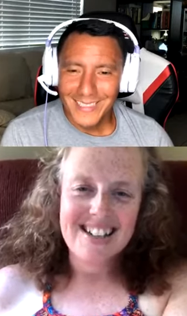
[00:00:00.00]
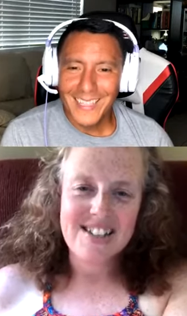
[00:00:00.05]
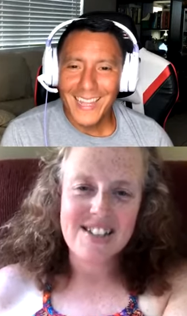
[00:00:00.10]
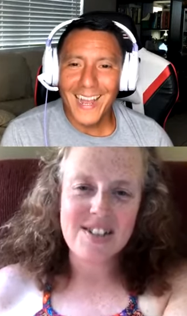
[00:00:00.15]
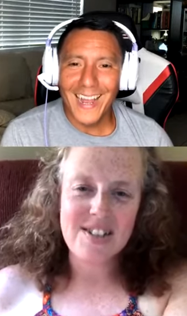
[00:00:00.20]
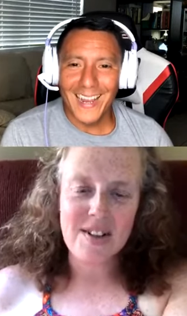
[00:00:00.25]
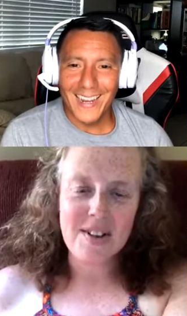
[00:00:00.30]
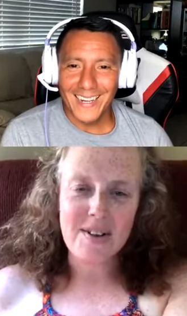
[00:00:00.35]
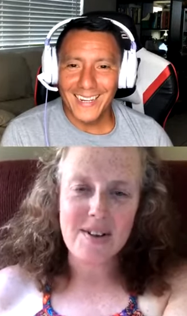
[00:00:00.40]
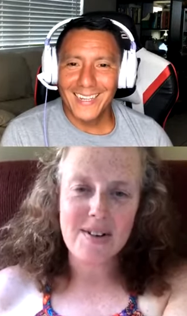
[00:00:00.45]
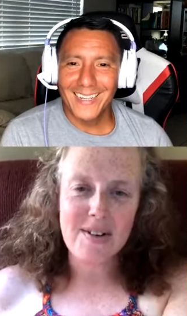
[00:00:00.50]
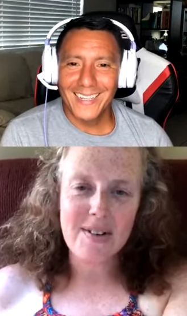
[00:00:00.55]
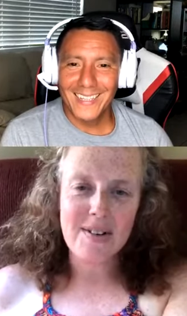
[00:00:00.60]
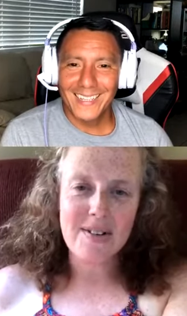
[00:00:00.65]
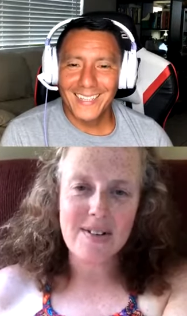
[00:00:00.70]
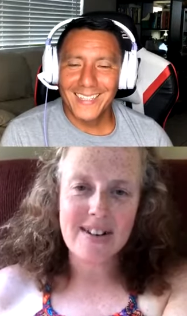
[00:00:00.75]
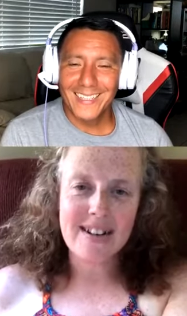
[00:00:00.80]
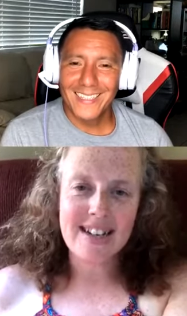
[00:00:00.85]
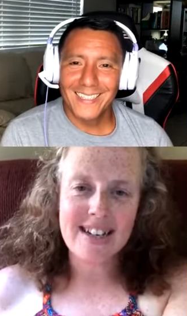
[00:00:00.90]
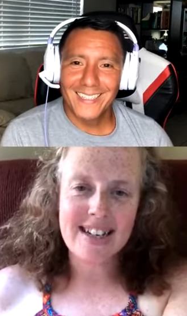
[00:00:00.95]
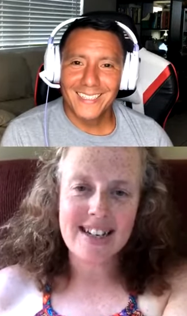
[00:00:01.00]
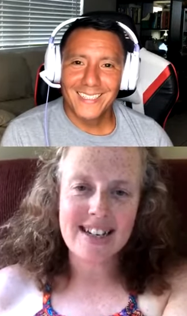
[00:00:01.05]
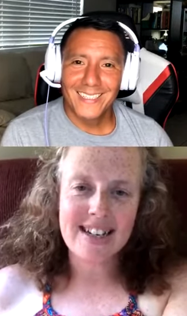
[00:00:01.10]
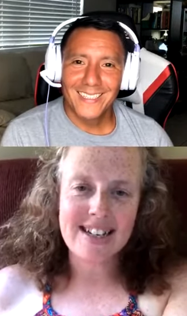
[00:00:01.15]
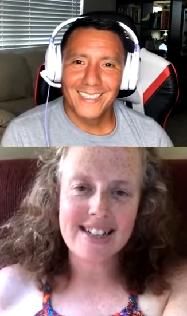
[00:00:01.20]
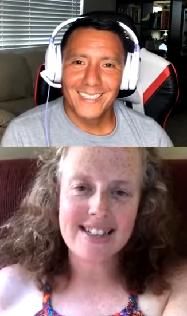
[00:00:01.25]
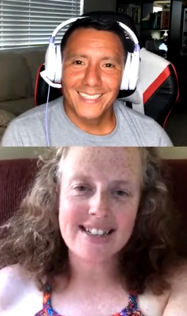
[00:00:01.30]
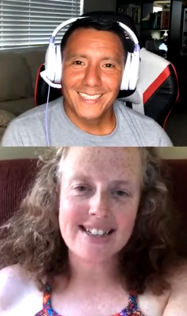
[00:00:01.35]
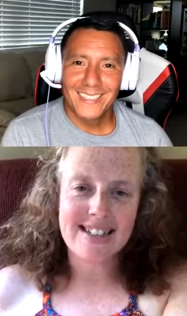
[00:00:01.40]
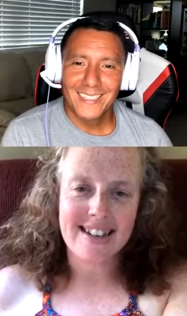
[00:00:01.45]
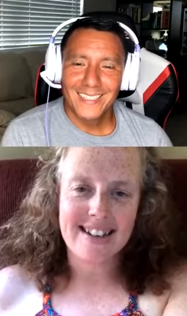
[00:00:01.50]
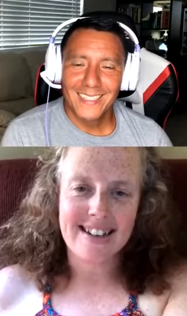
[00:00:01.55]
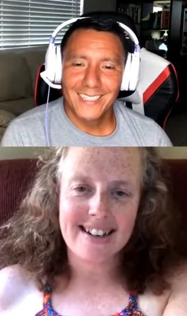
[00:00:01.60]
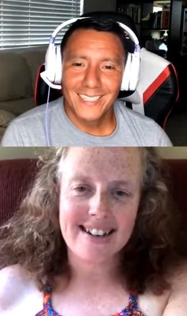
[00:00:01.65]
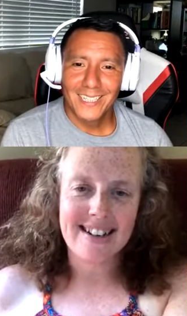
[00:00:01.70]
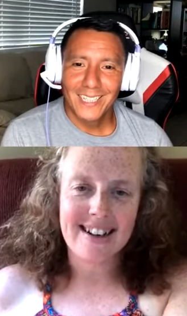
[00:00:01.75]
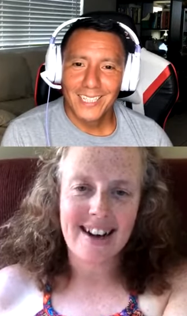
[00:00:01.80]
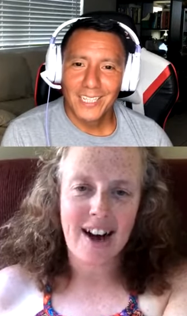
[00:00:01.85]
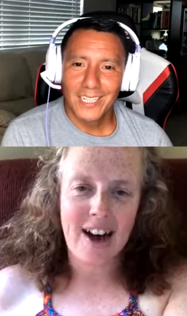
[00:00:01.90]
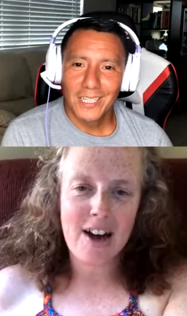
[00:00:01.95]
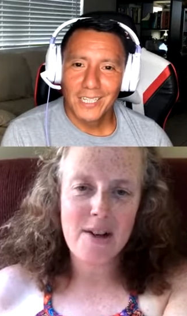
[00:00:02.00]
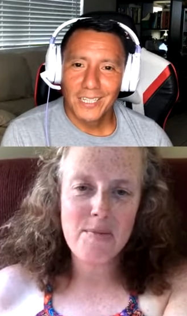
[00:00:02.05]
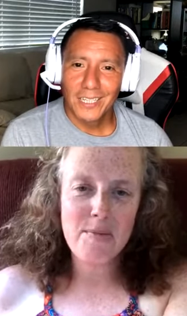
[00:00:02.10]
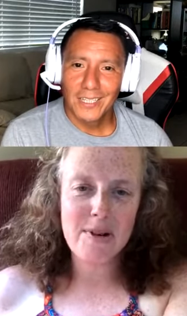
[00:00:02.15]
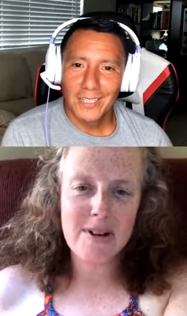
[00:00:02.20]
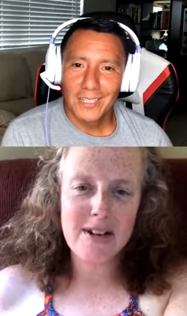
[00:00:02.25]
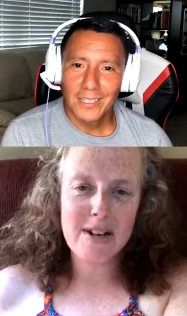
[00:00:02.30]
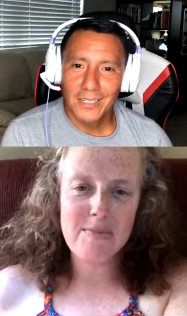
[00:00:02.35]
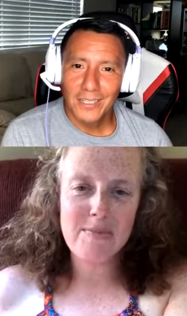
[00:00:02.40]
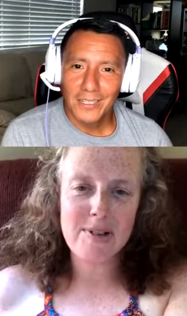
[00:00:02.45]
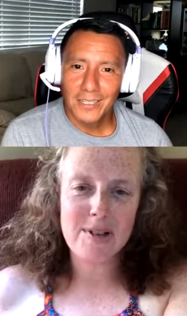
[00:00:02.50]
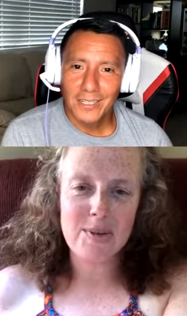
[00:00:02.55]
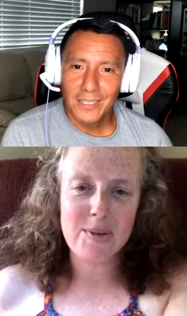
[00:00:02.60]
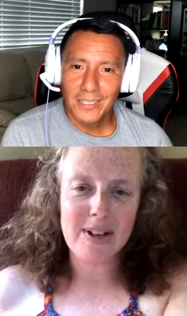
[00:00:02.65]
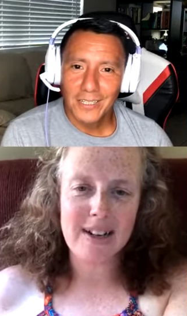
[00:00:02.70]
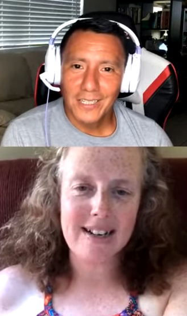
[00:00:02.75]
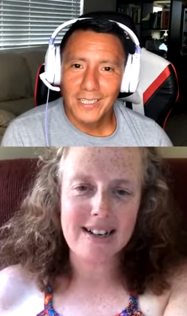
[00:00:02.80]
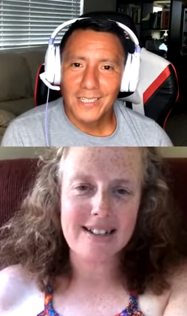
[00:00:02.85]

Speaker 1: so it's uh, a hybrid between